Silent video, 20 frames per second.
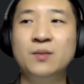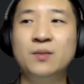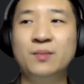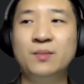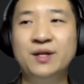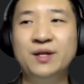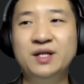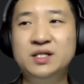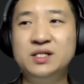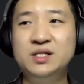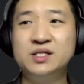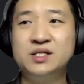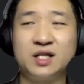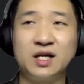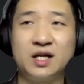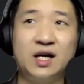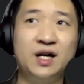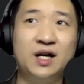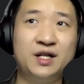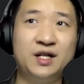But this is the
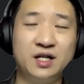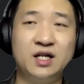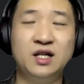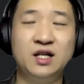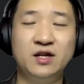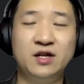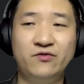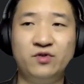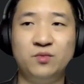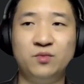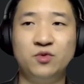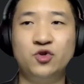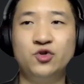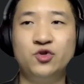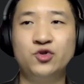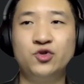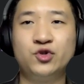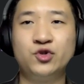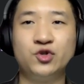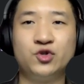guy that I love the
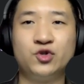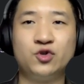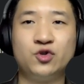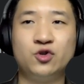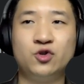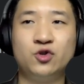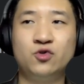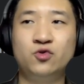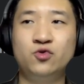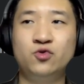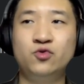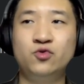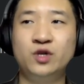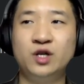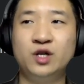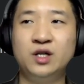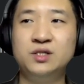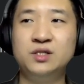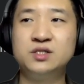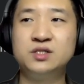most. It's called
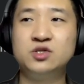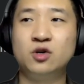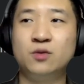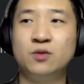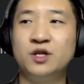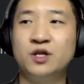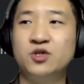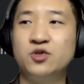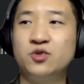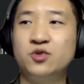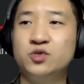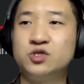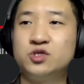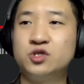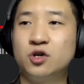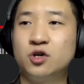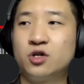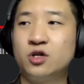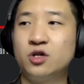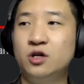
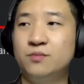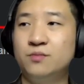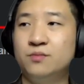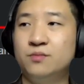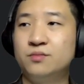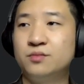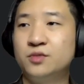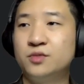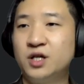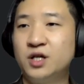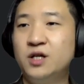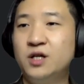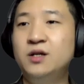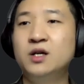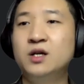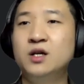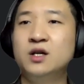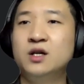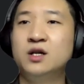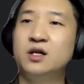whoisdomaintools.com. Okay,
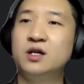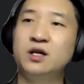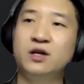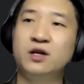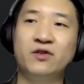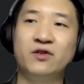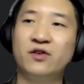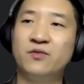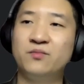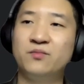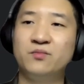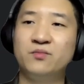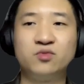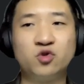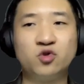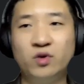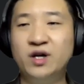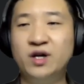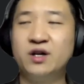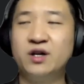you have
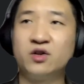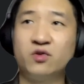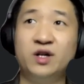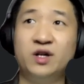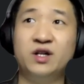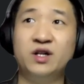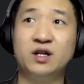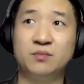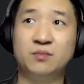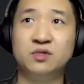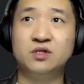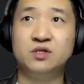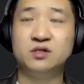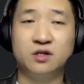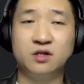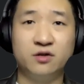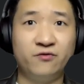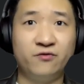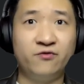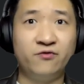quite a number
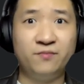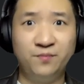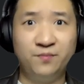of